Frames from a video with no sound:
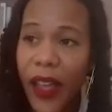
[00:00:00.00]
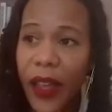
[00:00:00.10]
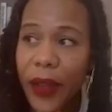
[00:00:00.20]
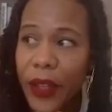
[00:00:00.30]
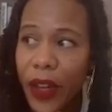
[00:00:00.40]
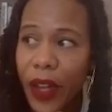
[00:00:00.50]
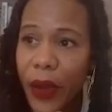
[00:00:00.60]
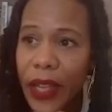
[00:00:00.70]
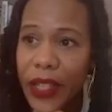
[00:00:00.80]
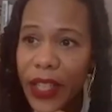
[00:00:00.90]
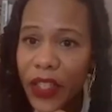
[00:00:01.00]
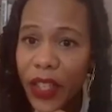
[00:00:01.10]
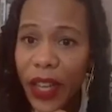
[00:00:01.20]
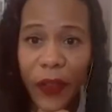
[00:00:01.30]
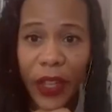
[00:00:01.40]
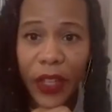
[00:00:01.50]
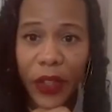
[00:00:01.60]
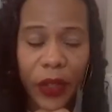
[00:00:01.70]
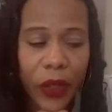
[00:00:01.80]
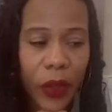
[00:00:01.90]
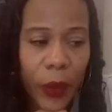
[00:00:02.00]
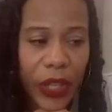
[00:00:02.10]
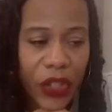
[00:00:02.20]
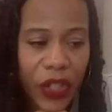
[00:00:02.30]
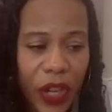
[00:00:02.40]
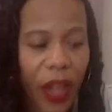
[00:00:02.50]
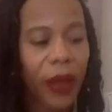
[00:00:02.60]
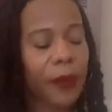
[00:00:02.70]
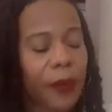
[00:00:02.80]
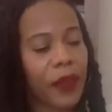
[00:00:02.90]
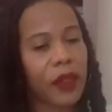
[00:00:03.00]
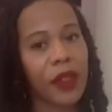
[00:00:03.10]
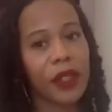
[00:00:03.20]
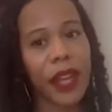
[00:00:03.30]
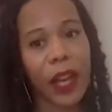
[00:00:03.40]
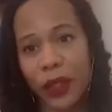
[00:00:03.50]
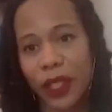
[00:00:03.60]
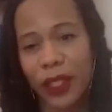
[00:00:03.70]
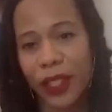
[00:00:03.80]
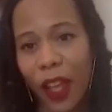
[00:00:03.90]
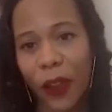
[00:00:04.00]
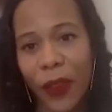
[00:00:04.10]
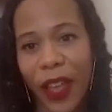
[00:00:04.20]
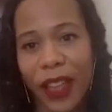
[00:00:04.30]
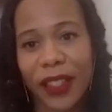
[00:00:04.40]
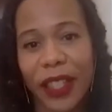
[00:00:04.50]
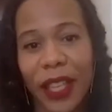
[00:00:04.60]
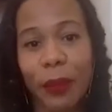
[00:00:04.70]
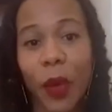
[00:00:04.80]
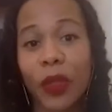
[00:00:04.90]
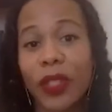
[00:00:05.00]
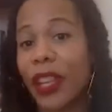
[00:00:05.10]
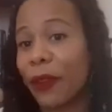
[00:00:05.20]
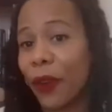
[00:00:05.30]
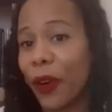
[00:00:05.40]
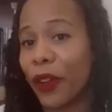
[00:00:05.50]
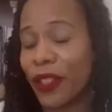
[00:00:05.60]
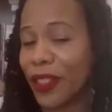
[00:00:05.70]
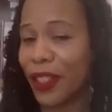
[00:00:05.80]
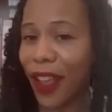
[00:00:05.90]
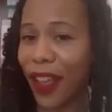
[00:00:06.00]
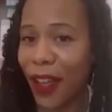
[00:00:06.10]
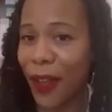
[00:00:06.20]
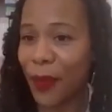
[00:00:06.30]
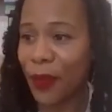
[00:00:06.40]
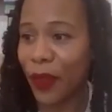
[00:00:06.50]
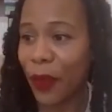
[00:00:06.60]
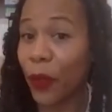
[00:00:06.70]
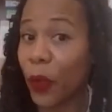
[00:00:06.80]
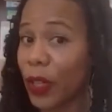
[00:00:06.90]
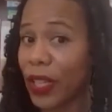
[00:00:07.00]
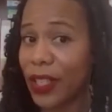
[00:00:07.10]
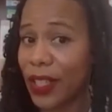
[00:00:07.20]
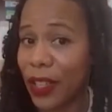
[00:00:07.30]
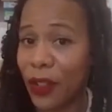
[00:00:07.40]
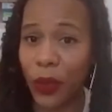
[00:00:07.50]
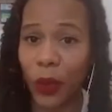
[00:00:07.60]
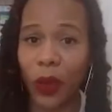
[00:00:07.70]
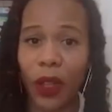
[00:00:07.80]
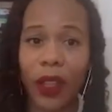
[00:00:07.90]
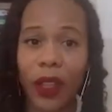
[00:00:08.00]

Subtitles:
I teach at FAU, which touts itself as the most diverse Florida state school.